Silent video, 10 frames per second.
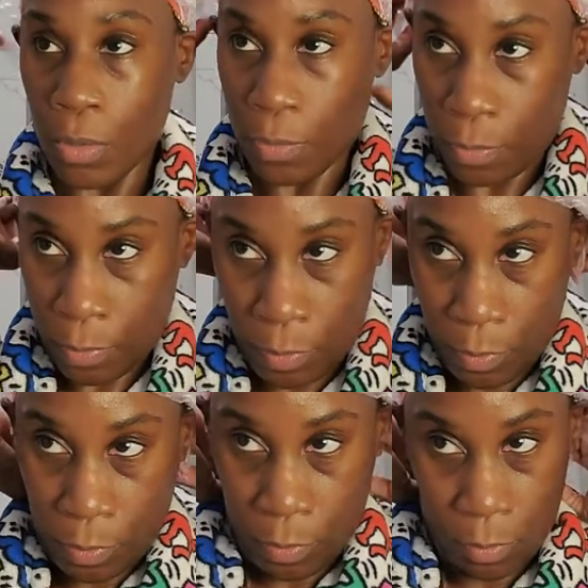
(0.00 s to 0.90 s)

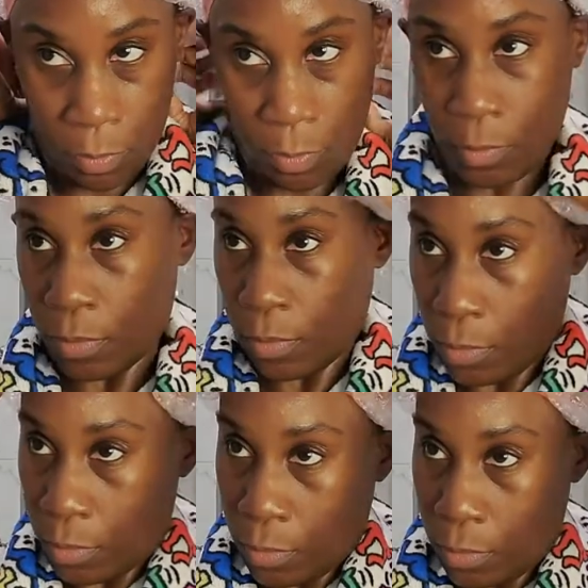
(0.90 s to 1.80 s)

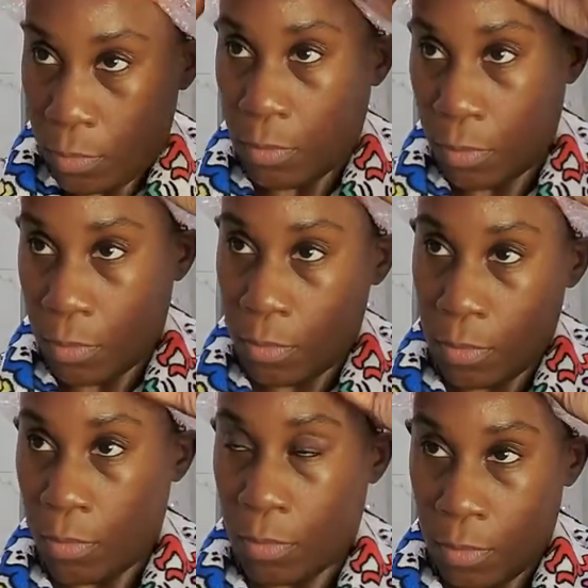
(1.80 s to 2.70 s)

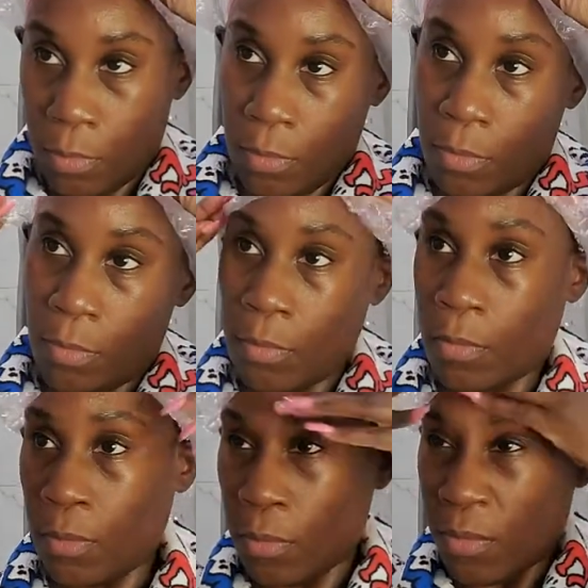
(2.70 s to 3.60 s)

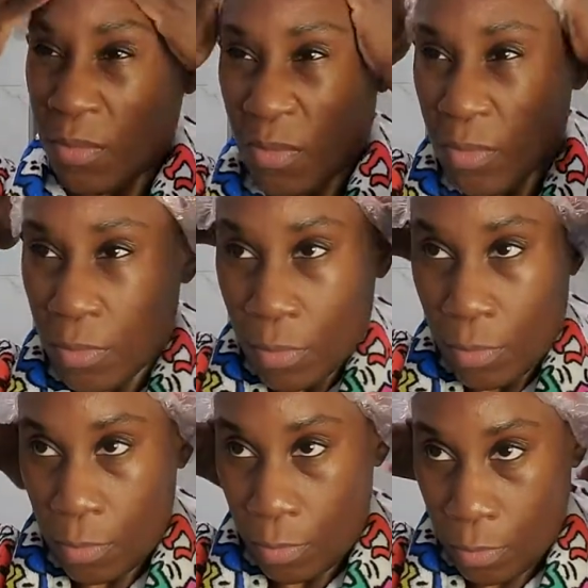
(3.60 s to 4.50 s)

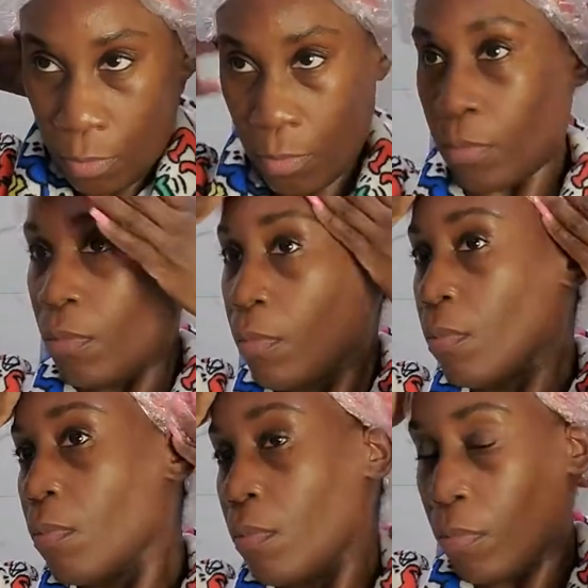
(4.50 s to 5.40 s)

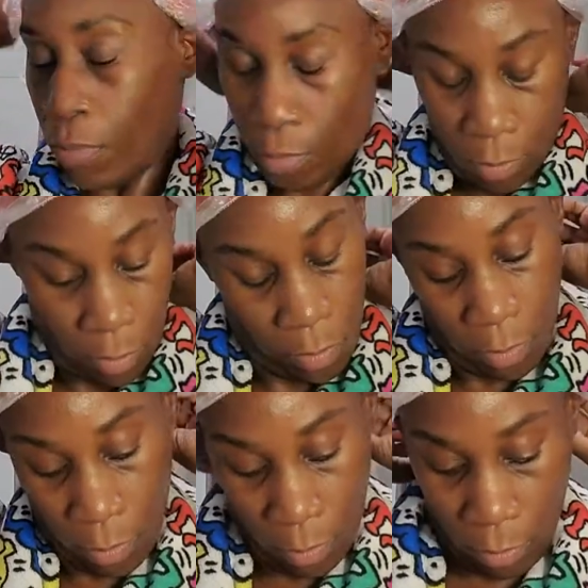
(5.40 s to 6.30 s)

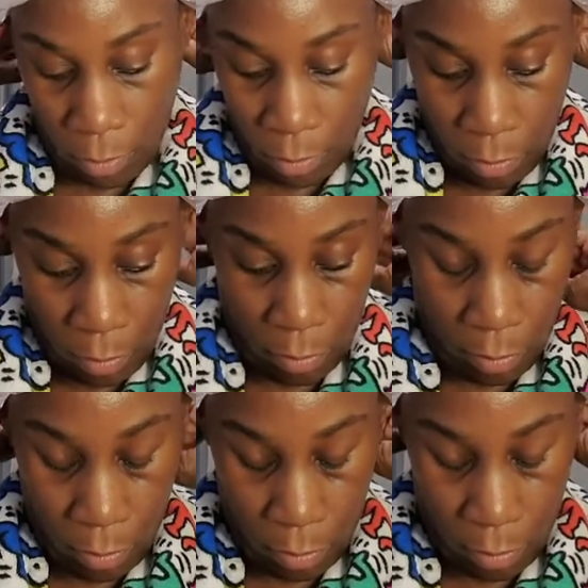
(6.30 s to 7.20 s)
No one is speaking in this clip.